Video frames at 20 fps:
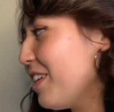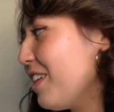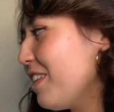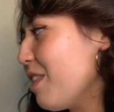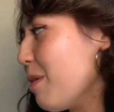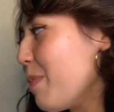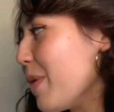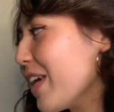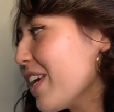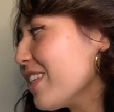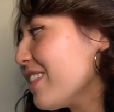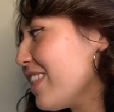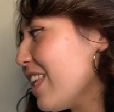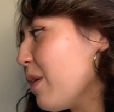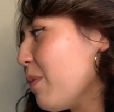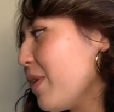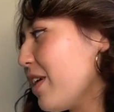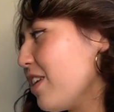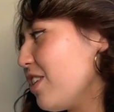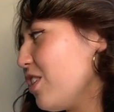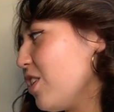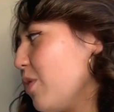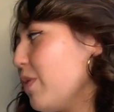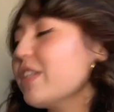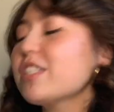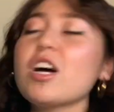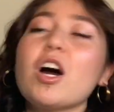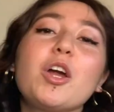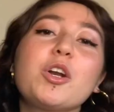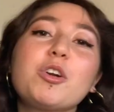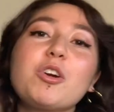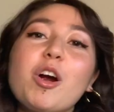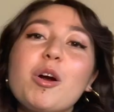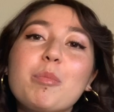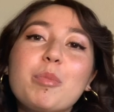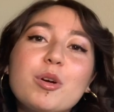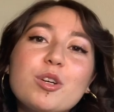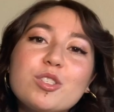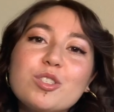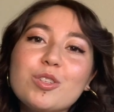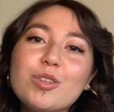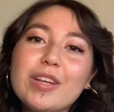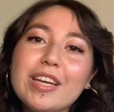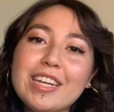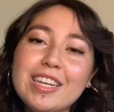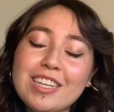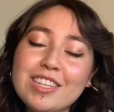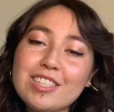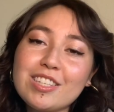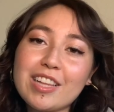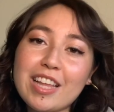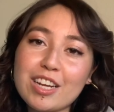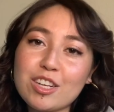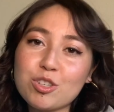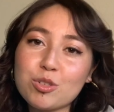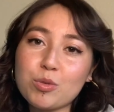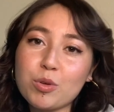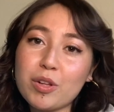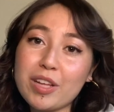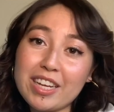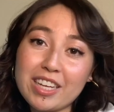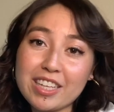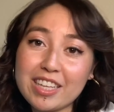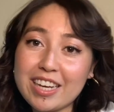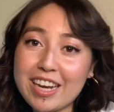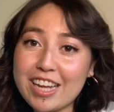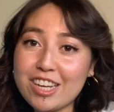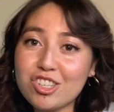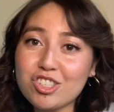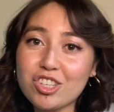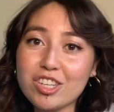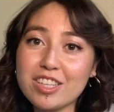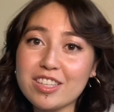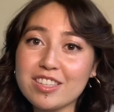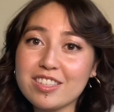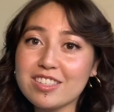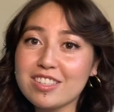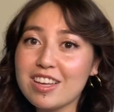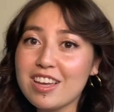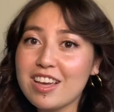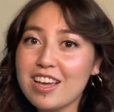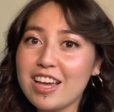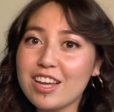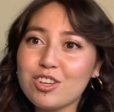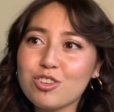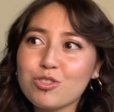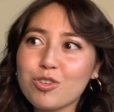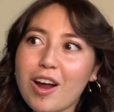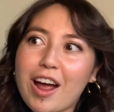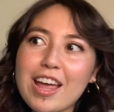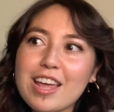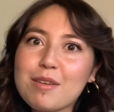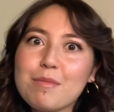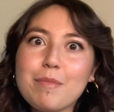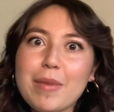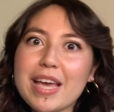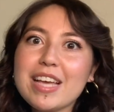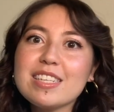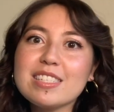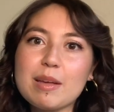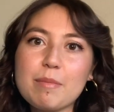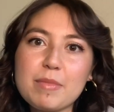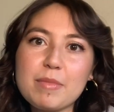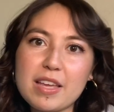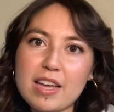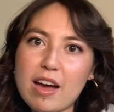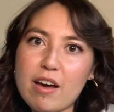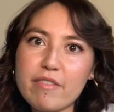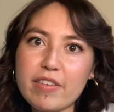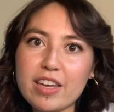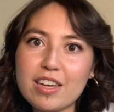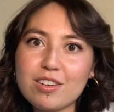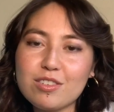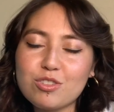The biggest thing we can do is honor our personal and intellectual inclinations and try and make something of it.